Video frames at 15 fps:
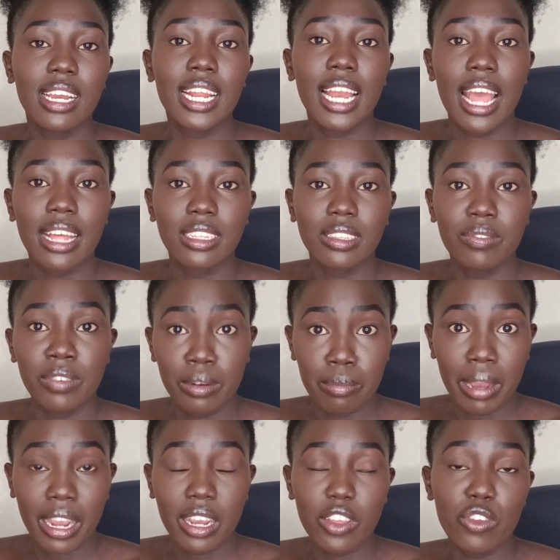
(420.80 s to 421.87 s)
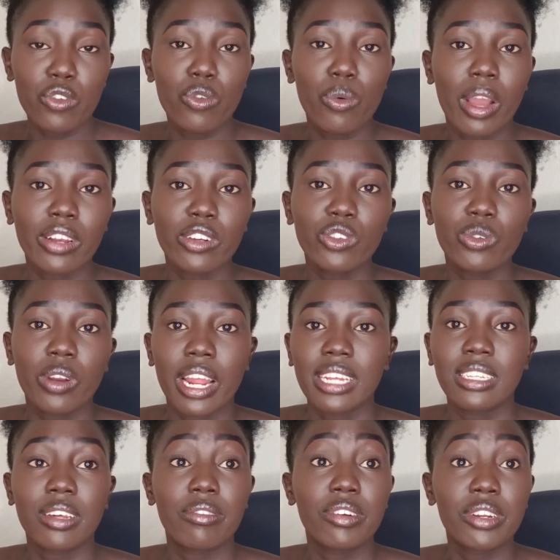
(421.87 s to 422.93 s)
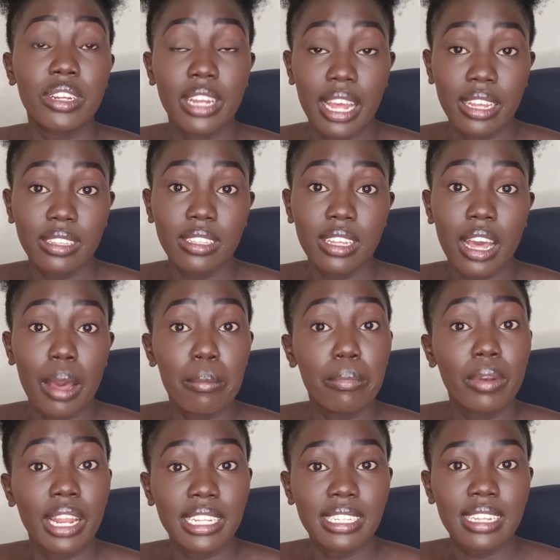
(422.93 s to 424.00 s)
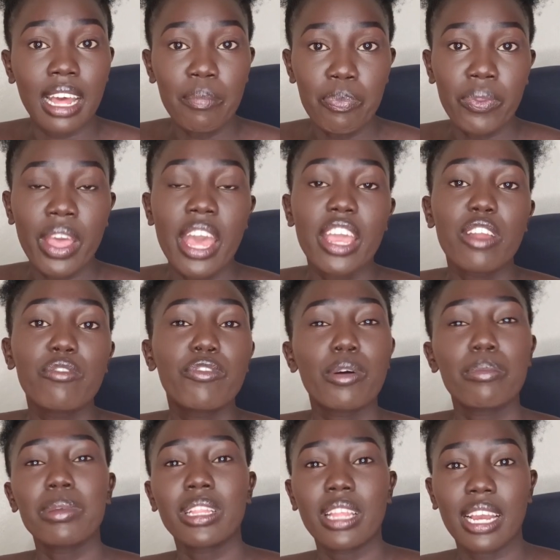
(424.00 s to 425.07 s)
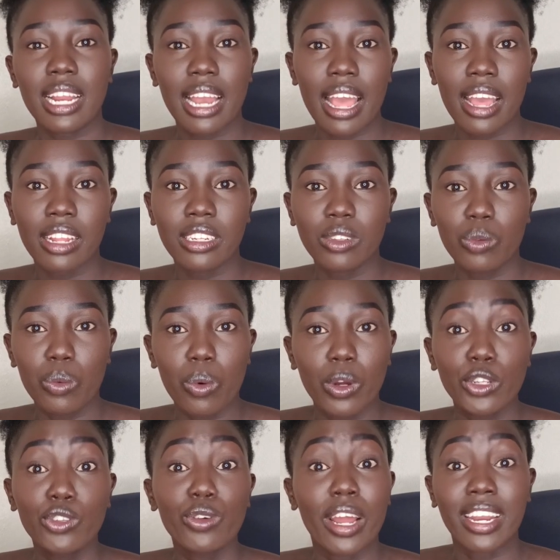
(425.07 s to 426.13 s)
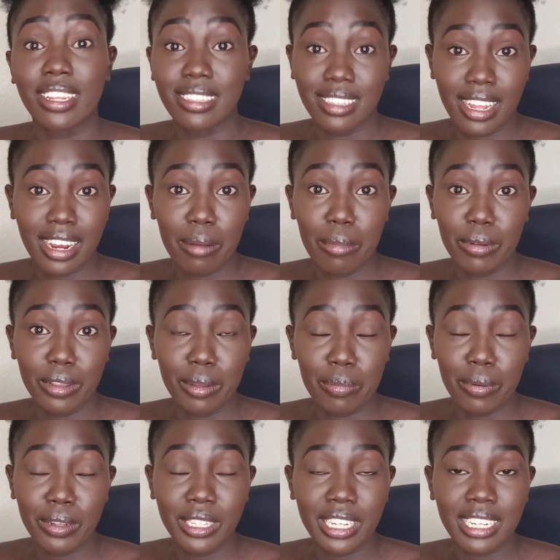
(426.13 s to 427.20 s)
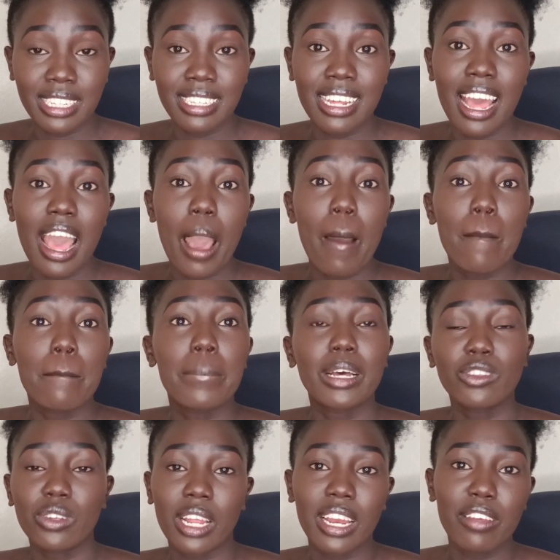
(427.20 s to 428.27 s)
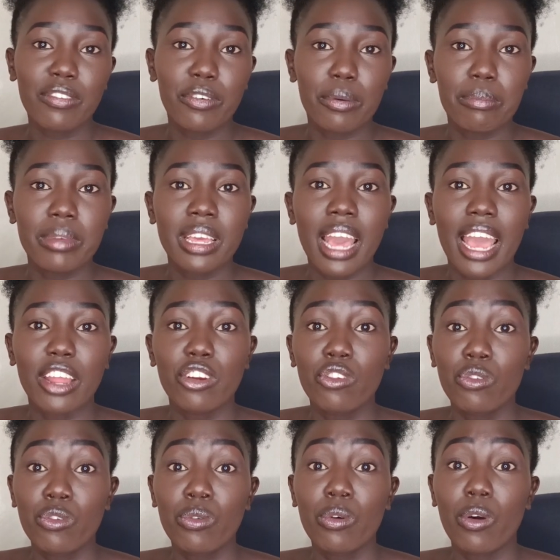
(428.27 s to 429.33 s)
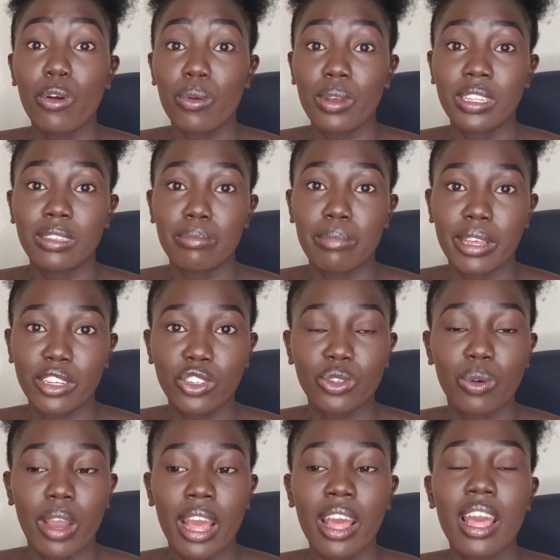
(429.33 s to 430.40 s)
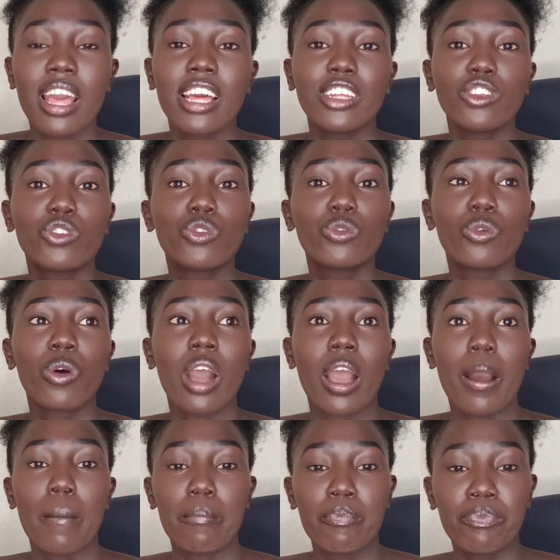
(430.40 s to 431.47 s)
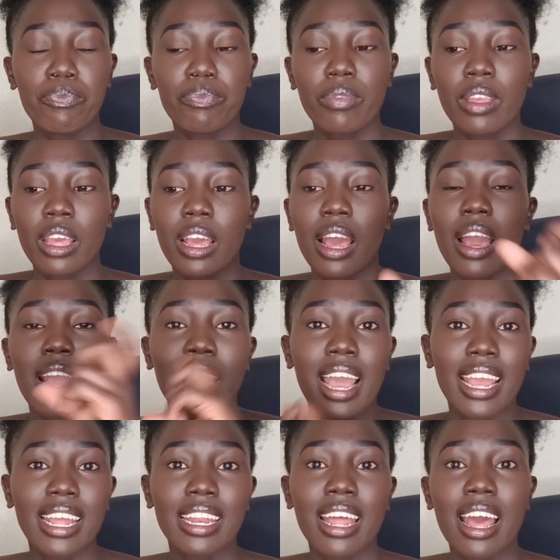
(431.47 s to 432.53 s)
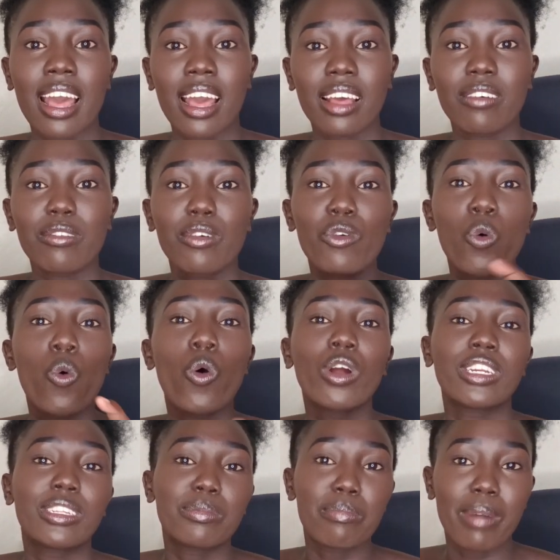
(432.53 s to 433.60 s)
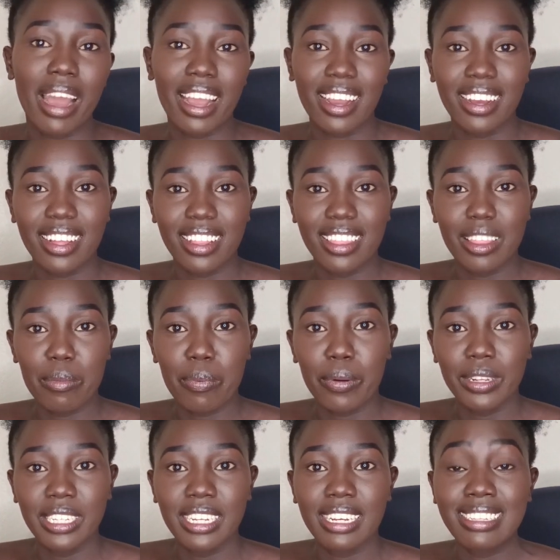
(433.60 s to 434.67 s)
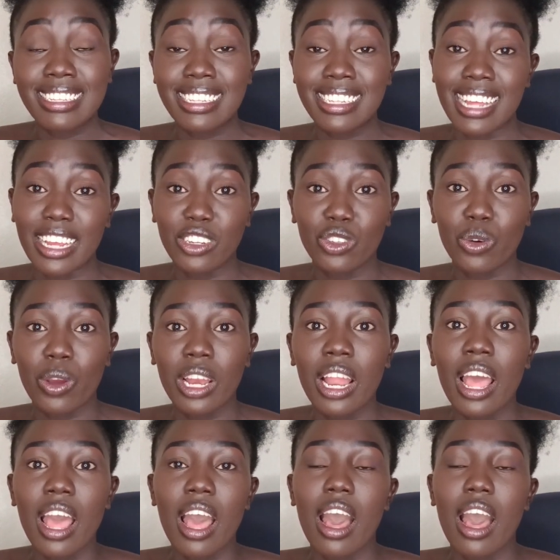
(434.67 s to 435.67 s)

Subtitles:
the client's feedback, you'd want to write a very nice letter informing the client what you understand about the project. Personally, for me, I do always make sure to kind of quote back the project's title